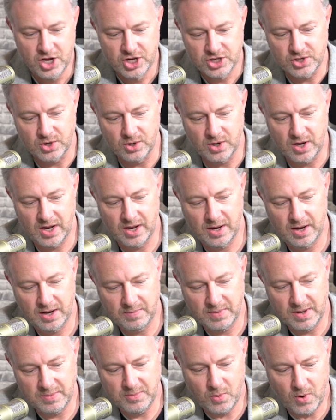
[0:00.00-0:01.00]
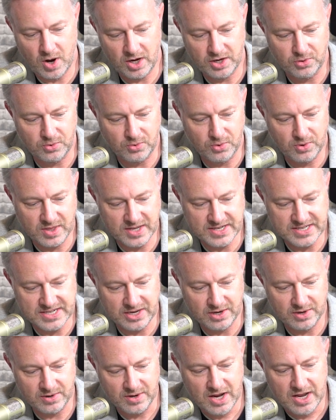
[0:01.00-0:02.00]
So let me walk you through this
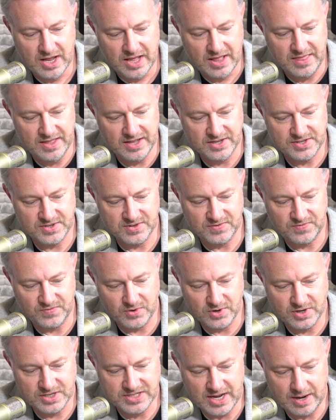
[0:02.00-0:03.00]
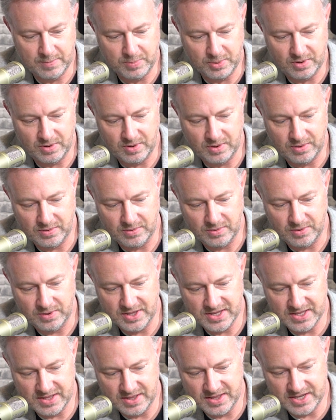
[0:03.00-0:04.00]
here. This, for example,
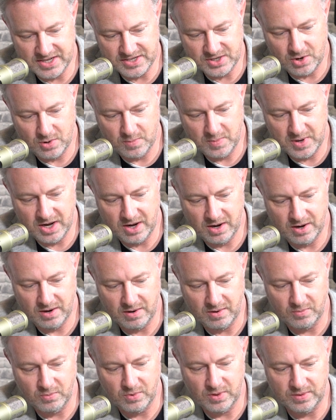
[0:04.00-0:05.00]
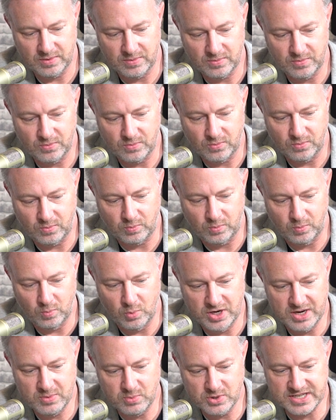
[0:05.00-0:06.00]
this home here,
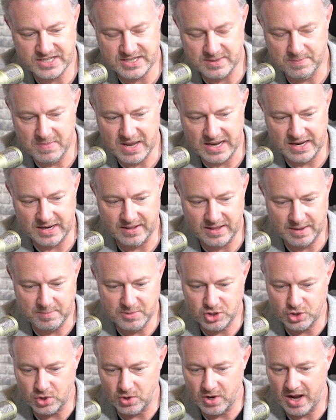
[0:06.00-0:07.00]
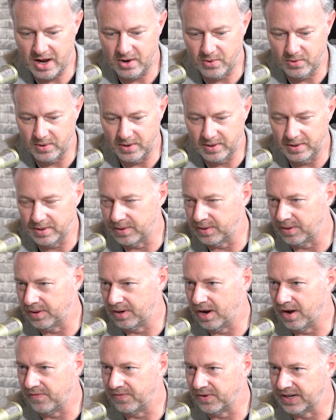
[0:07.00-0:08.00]
when it was submitted, let me show you how
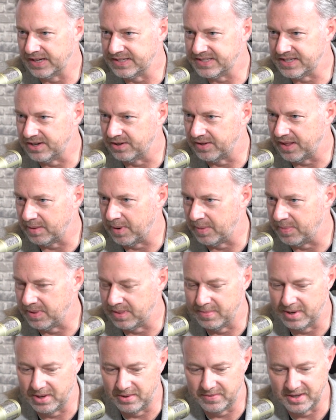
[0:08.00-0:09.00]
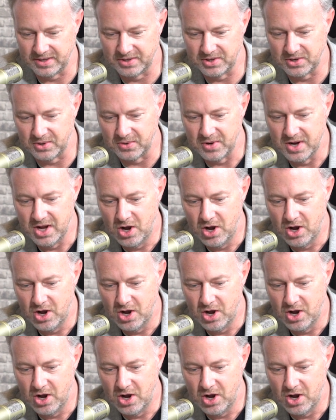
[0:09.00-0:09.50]
an offer gets in here. That might be the better thing to do.